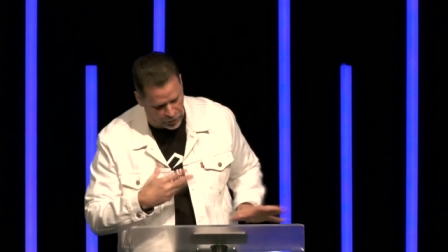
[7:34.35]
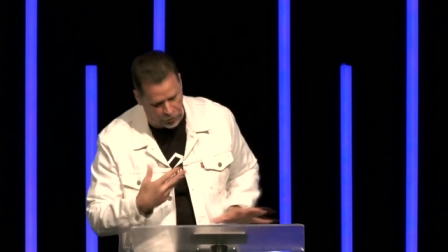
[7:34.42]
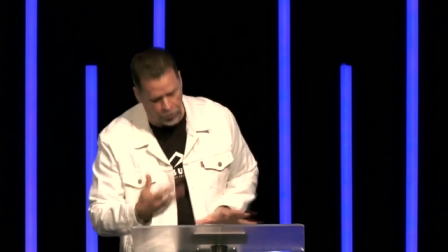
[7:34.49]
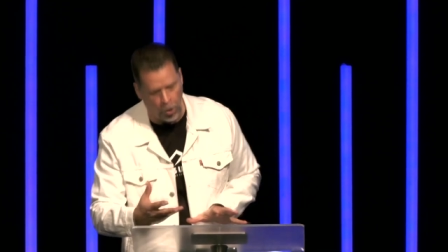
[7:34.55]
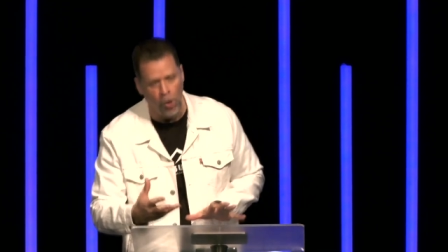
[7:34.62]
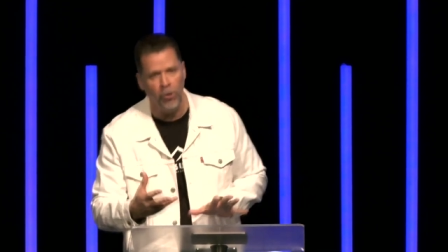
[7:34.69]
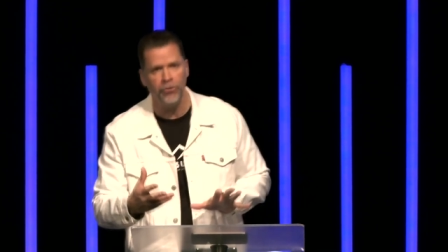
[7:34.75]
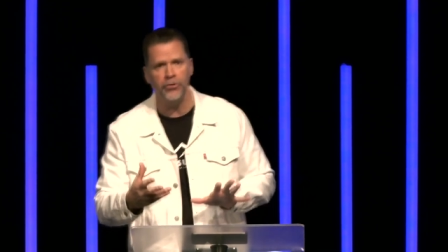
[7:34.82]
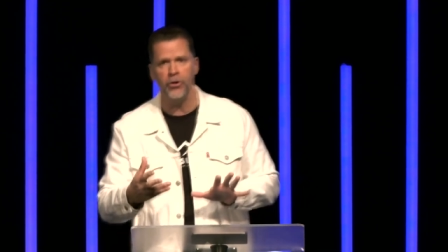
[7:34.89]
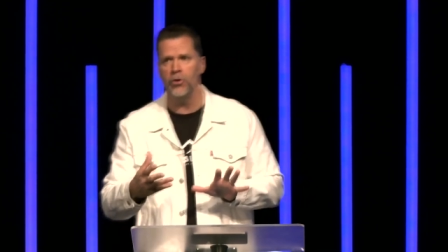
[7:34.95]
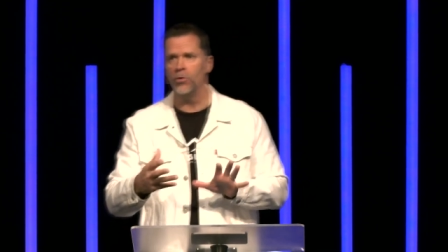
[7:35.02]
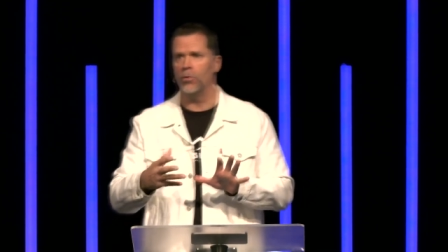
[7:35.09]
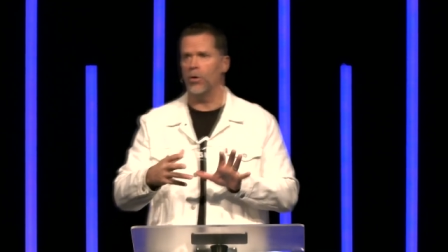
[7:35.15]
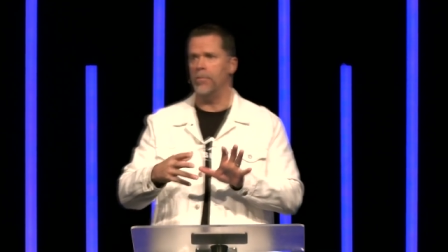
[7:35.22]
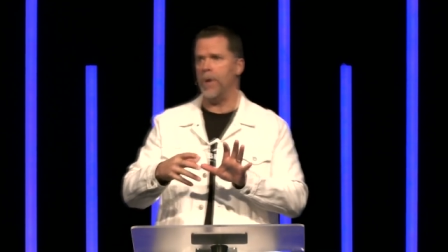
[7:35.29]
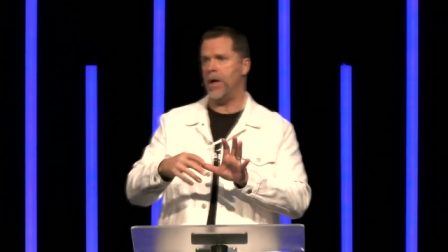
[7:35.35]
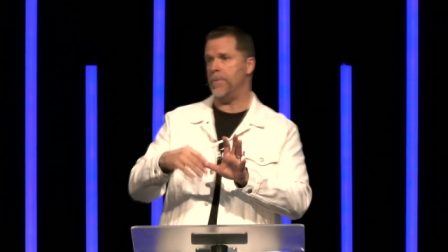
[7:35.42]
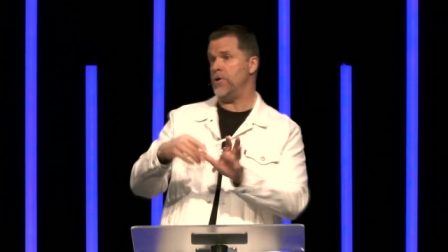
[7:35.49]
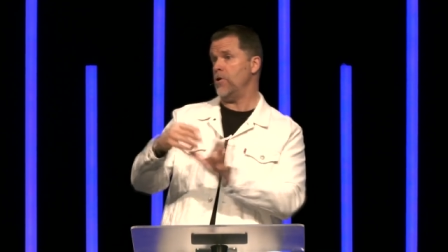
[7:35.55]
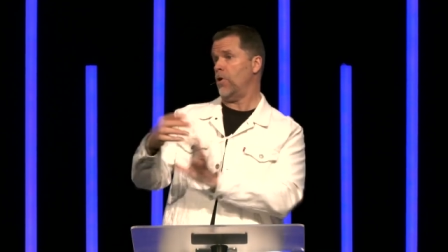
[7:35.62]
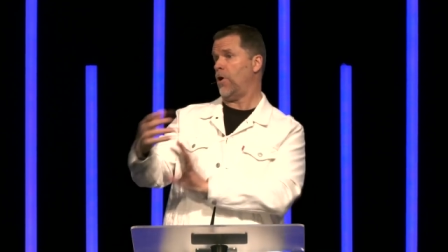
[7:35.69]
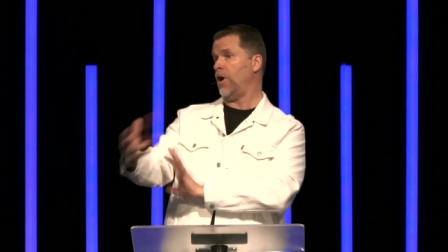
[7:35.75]
insult you or
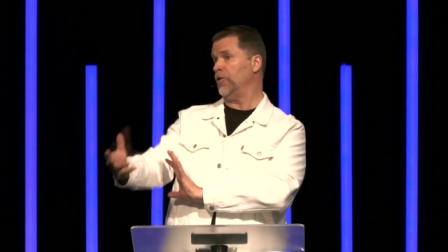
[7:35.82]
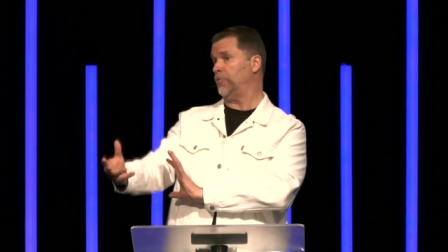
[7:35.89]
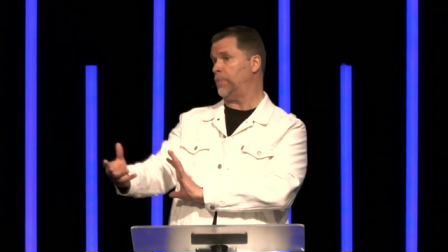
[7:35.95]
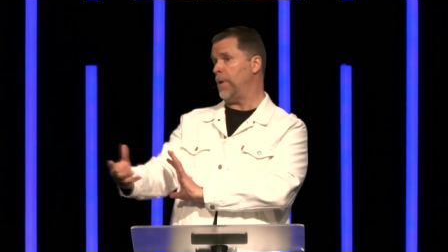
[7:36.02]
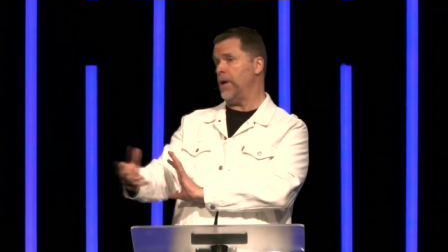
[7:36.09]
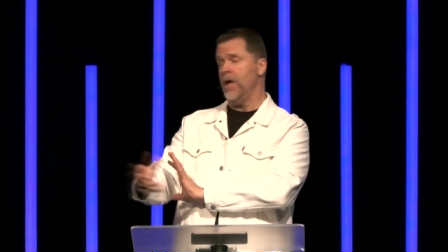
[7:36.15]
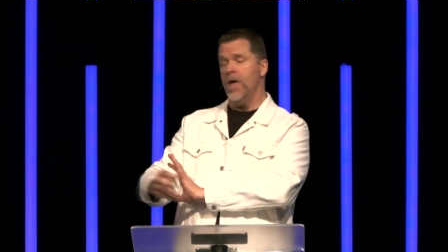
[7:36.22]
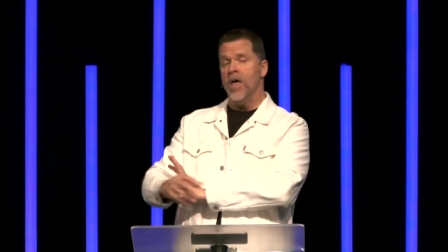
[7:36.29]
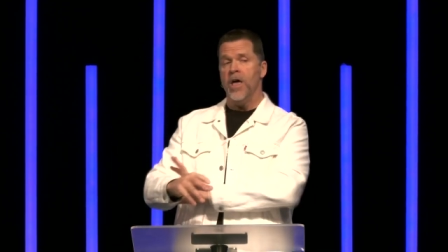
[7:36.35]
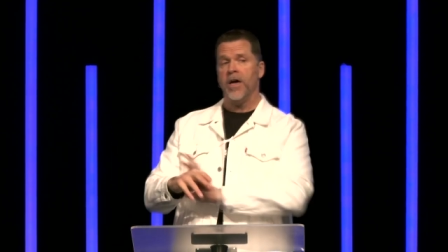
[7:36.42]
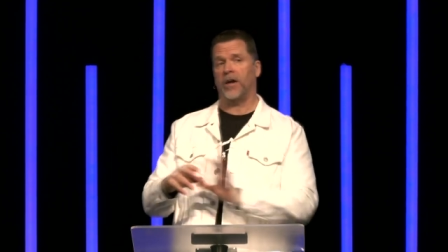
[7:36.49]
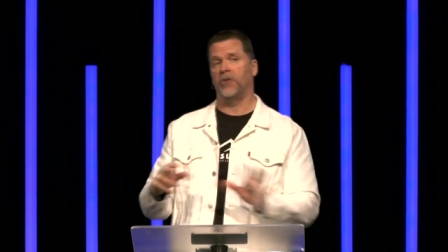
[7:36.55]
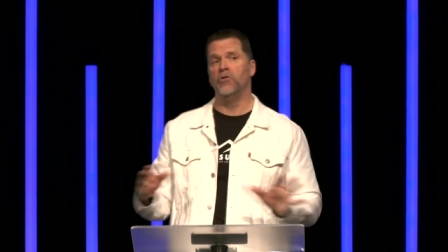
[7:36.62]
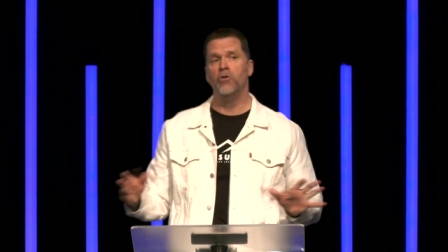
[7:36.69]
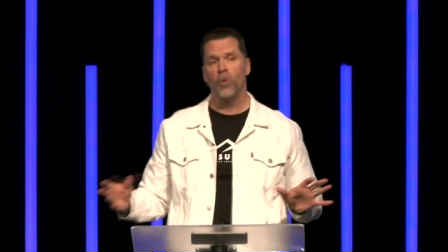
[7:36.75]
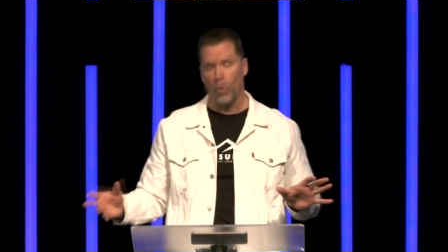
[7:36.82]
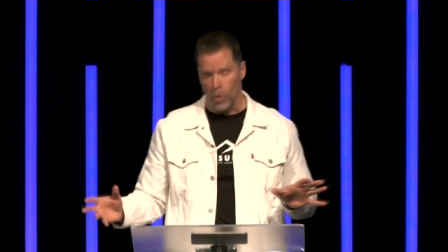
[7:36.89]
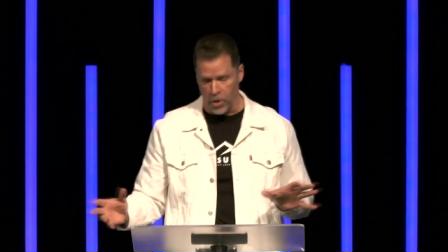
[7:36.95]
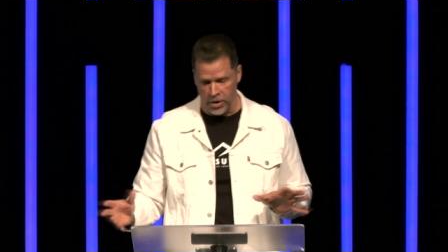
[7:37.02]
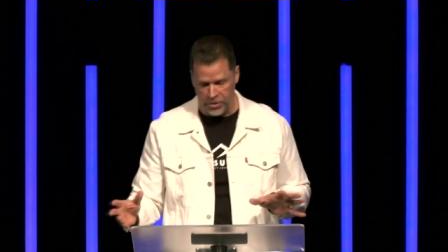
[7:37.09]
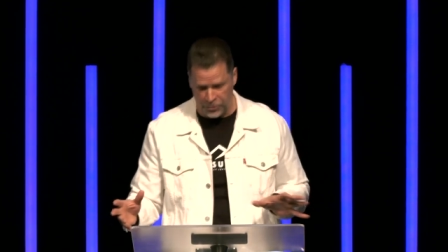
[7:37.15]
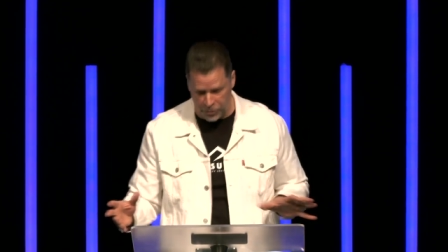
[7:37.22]
maybe your husband
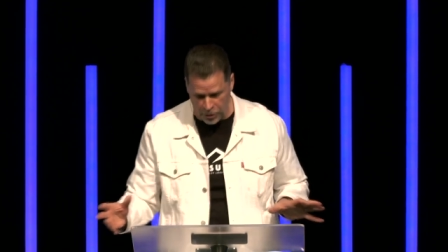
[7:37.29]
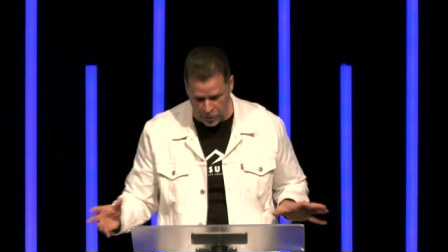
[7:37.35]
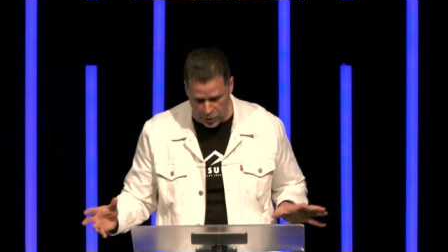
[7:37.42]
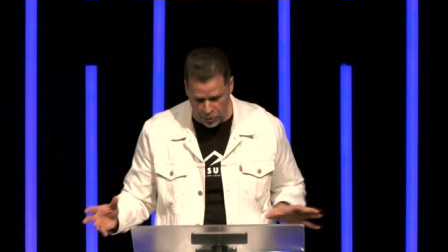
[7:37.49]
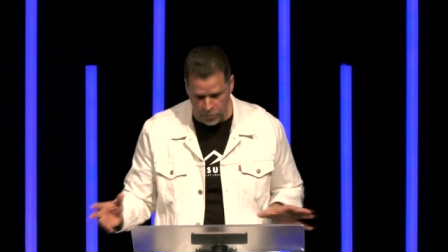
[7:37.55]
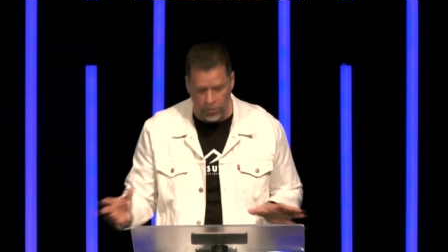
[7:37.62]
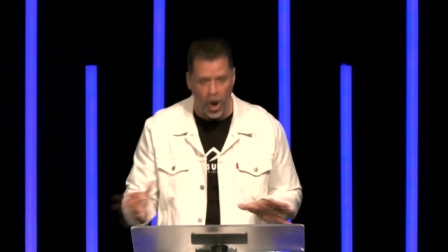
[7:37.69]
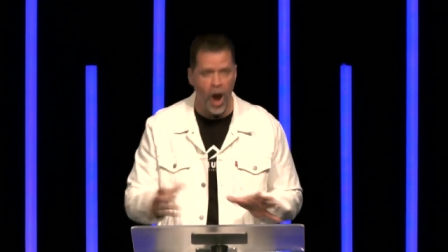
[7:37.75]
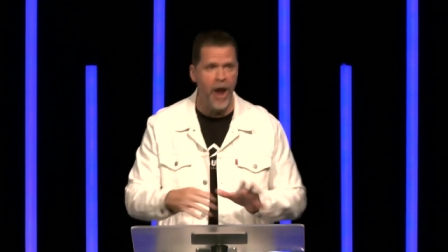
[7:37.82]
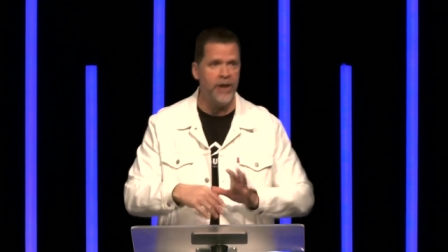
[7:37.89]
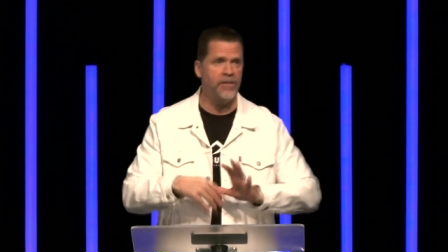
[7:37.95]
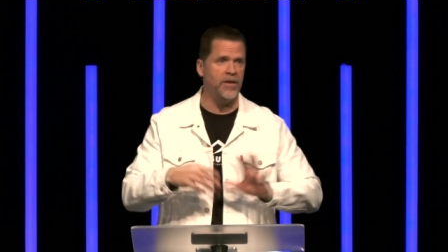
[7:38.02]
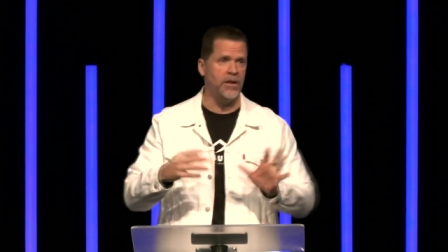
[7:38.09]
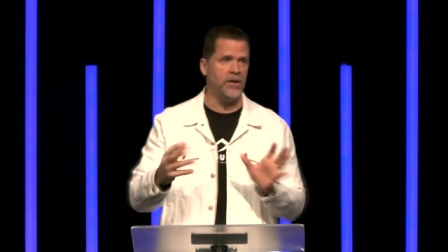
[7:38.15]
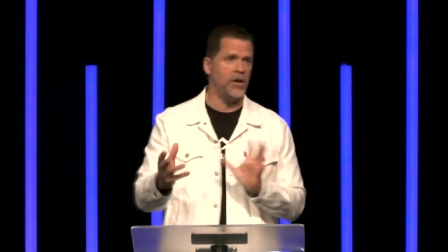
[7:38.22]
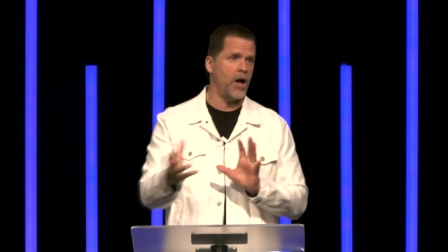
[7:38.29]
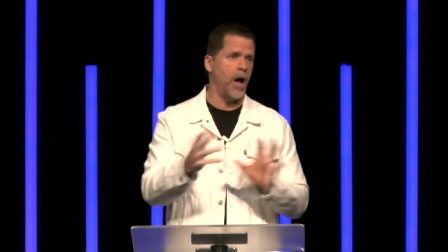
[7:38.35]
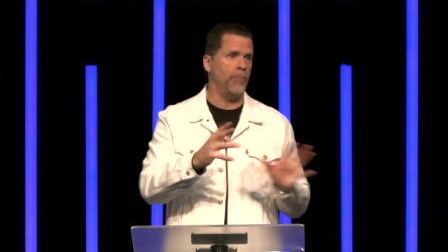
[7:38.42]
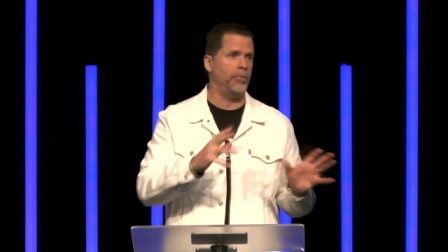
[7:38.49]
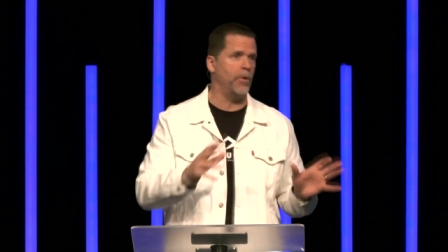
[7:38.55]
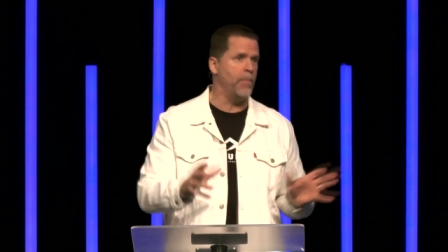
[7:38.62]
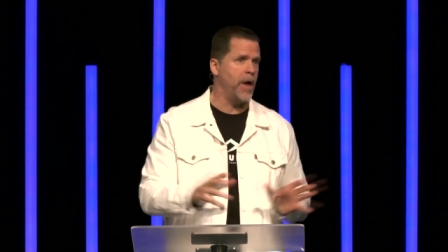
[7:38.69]
ignored you right didn't
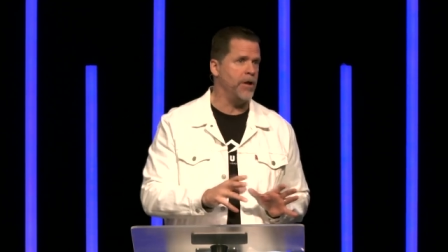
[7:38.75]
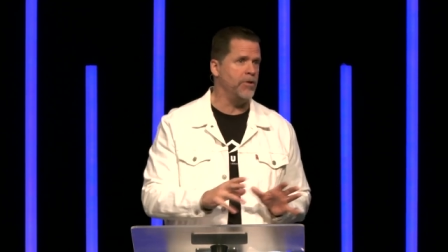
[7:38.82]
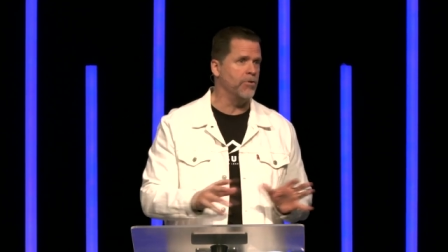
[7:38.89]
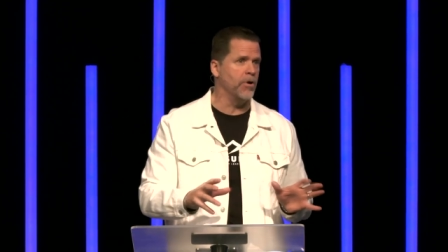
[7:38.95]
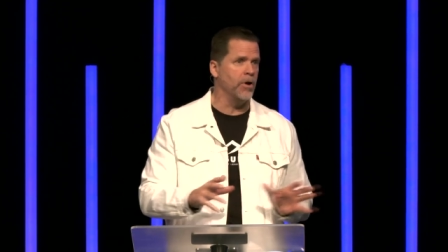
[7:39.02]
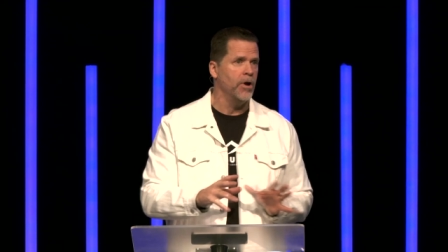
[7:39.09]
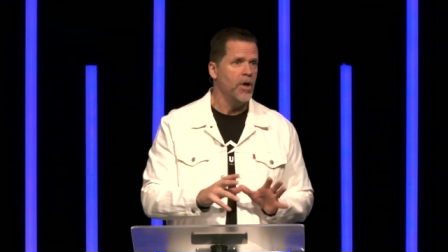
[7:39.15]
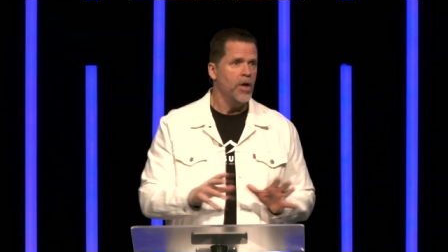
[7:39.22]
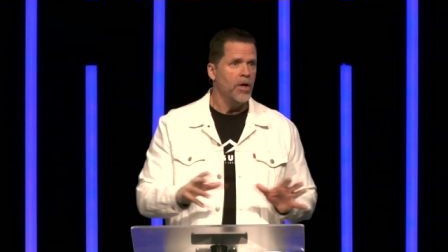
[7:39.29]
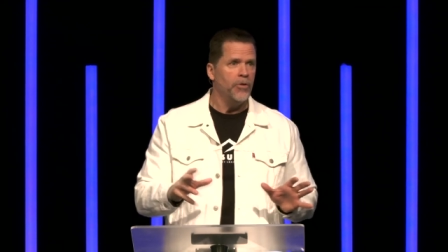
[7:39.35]
compliment your